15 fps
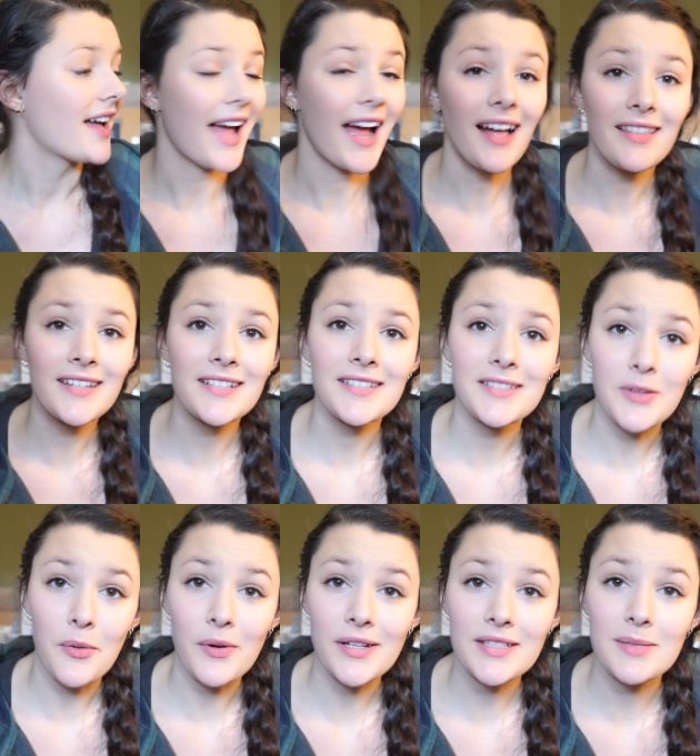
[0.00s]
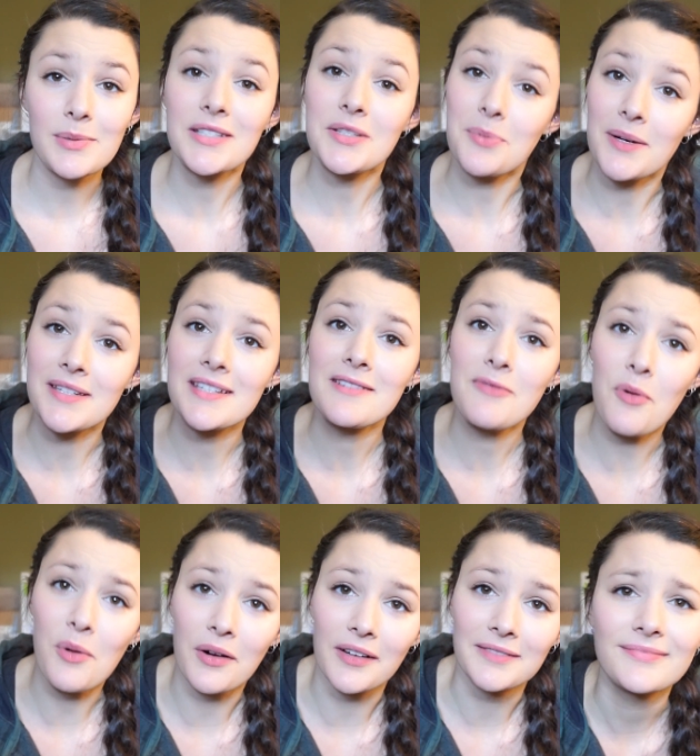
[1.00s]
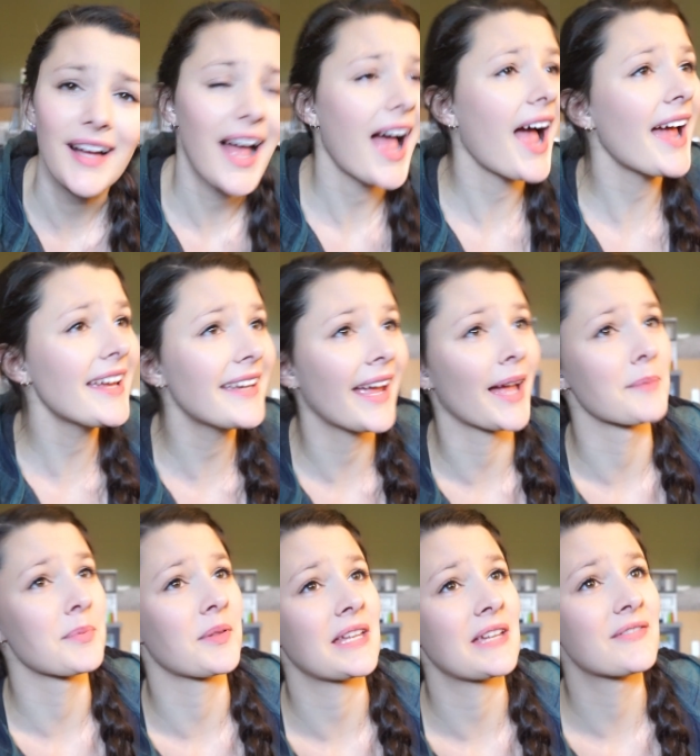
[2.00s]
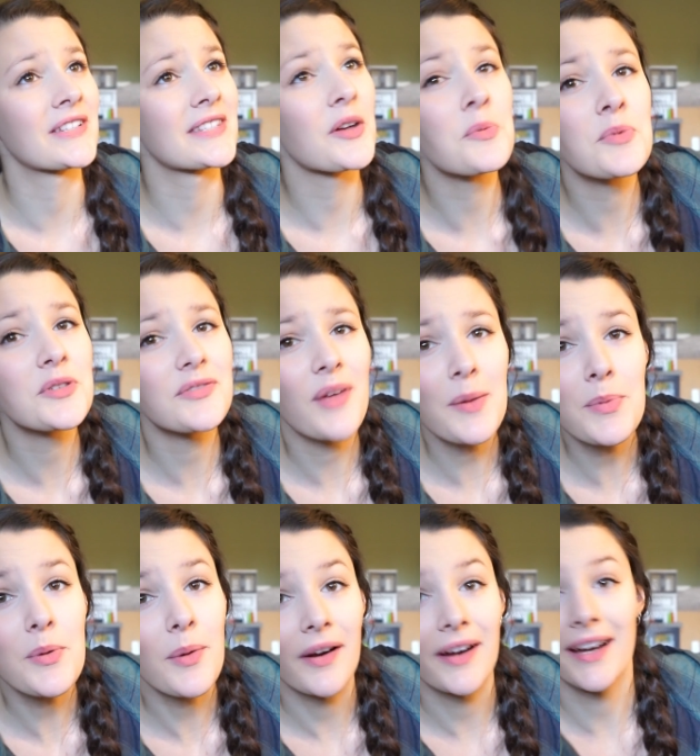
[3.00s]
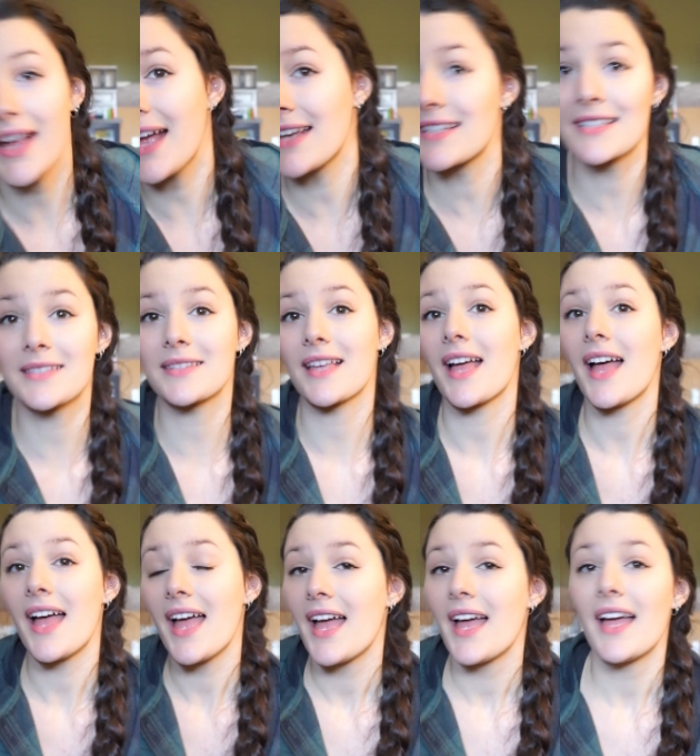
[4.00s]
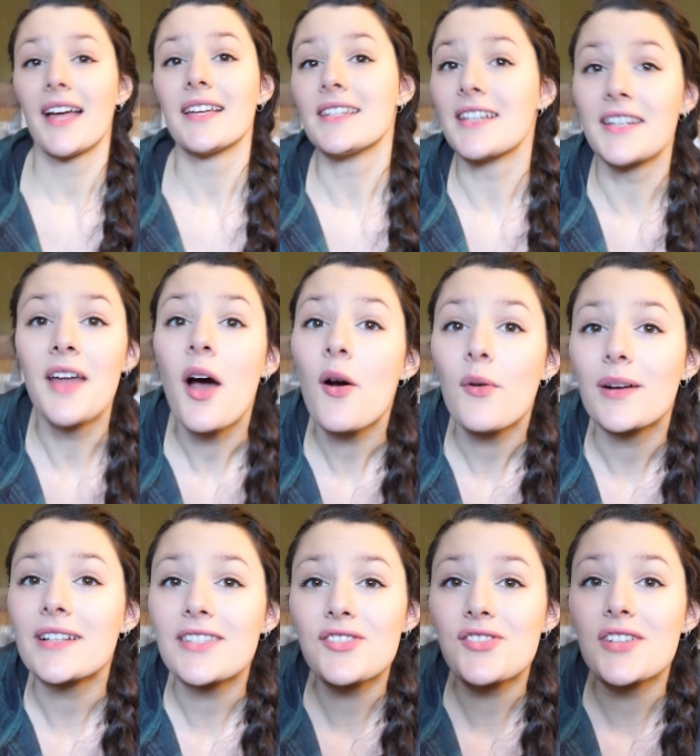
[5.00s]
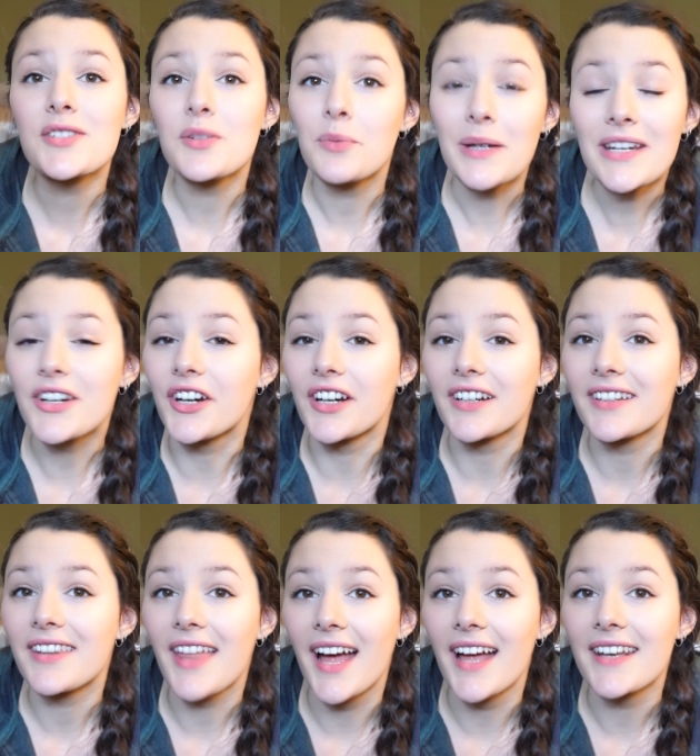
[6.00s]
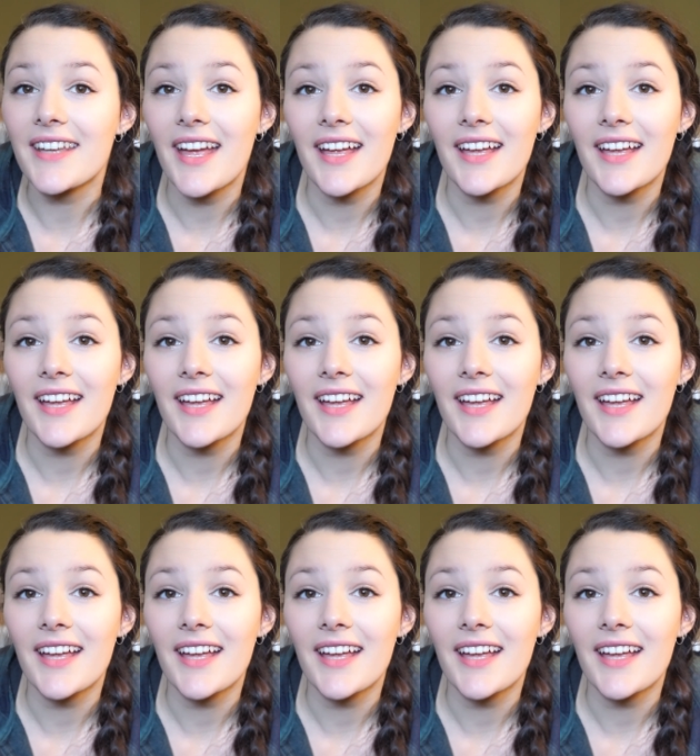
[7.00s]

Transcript: Alex is going to be 24. I can't believe it's almost February. And it's, you know, it's just weird that,